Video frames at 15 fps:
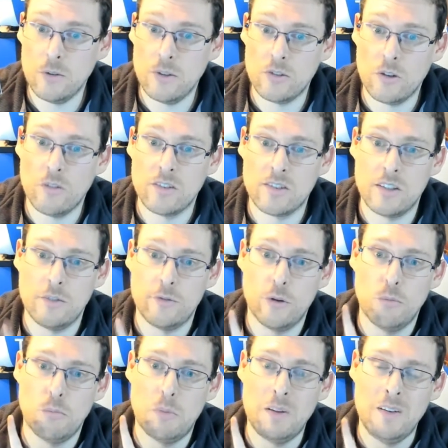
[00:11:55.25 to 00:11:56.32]
It's obviously for
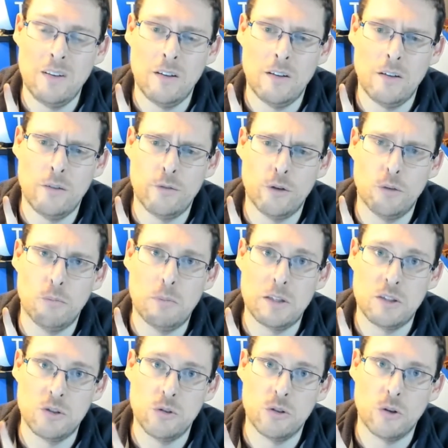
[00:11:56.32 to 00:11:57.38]

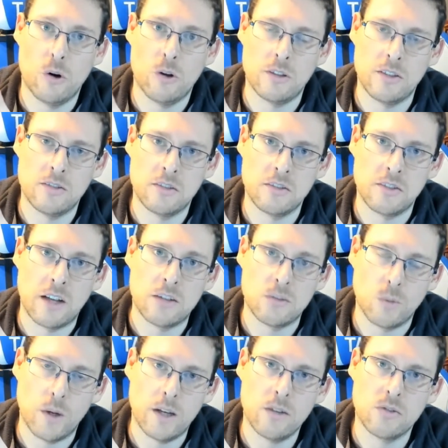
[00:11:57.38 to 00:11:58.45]
mature audiences as
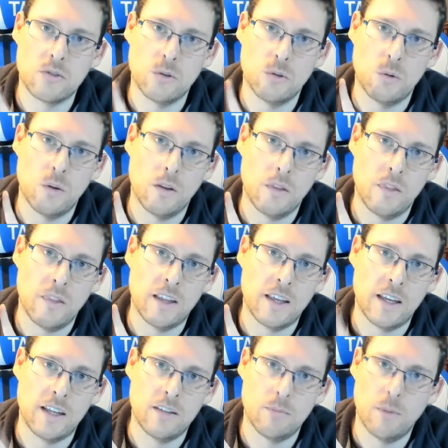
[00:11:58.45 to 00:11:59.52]
well, so the
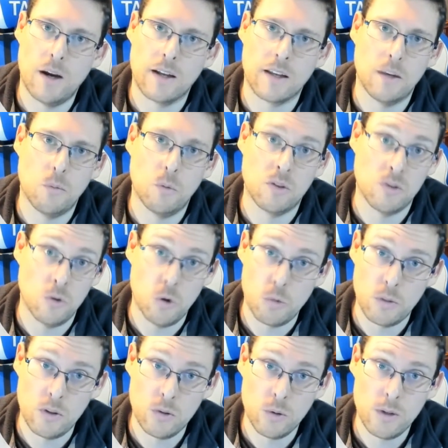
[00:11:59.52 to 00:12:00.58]
kids market wasn't open to